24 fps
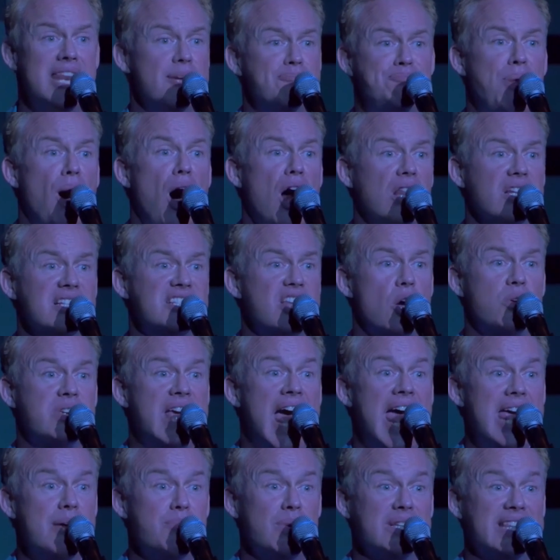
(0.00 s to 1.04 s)
And if Paul is
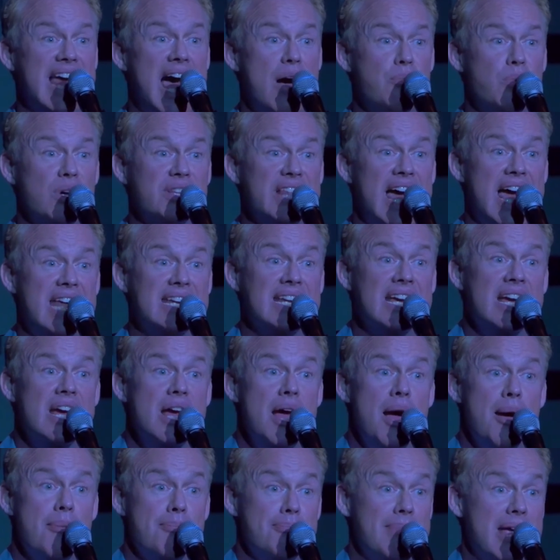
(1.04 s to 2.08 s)
okay with that, well then,
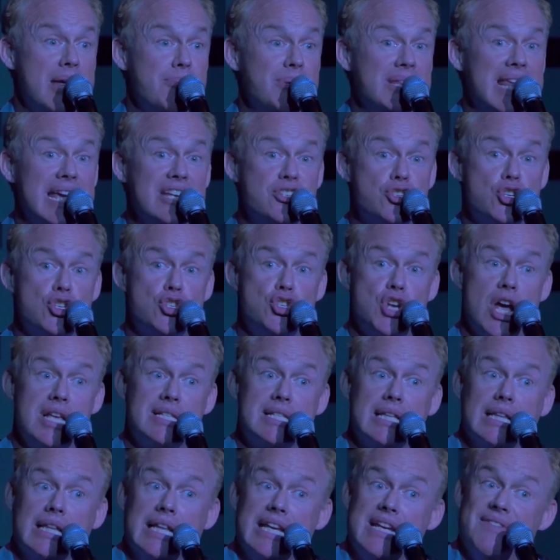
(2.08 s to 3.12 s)
maybe they should
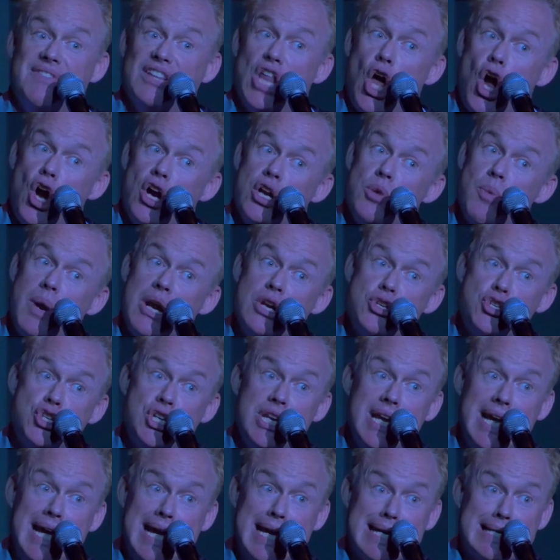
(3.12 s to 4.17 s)
just leave Lauren where
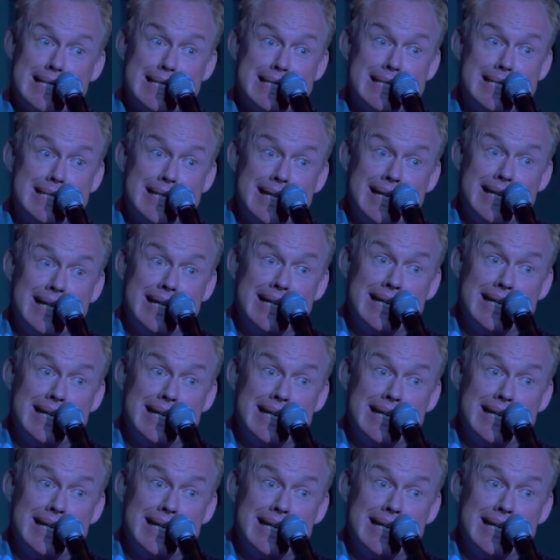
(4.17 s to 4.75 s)
she is.